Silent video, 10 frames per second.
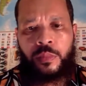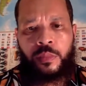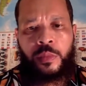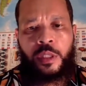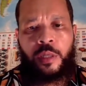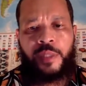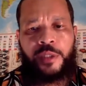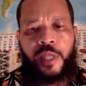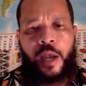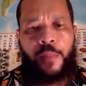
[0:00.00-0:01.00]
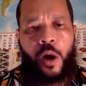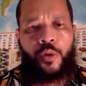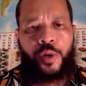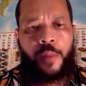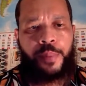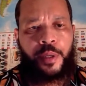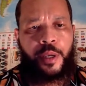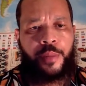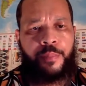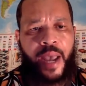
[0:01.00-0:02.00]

let me step on up in here, man.